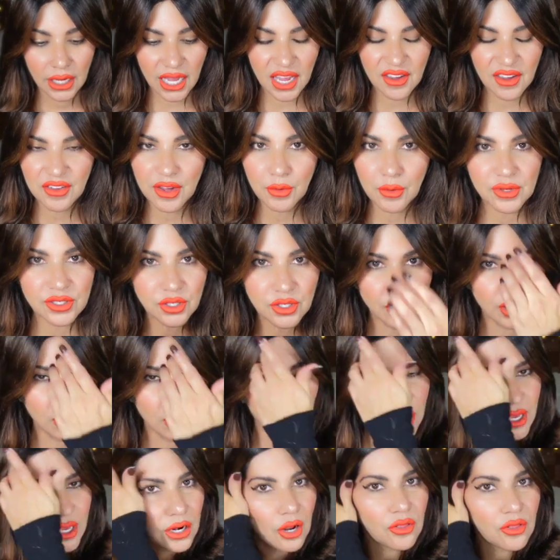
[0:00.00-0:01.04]
if he was gonna
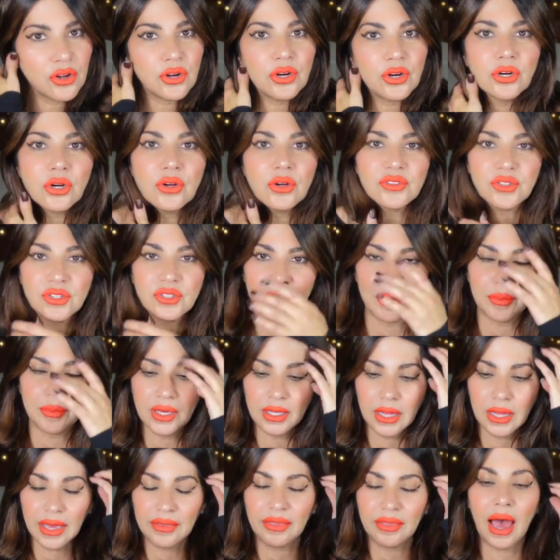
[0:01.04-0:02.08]
look at other girls or
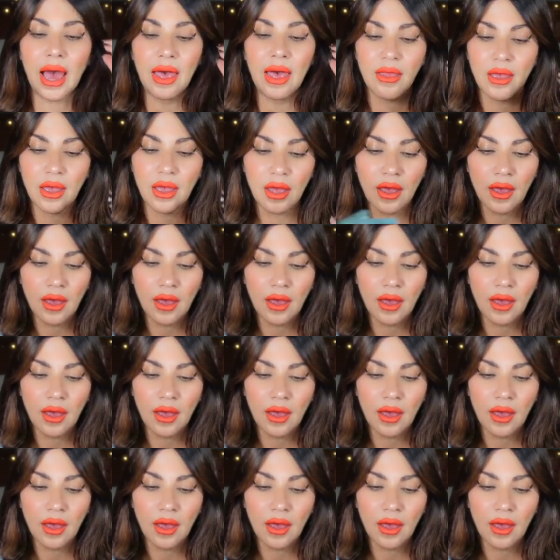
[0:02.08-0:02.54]
something like that.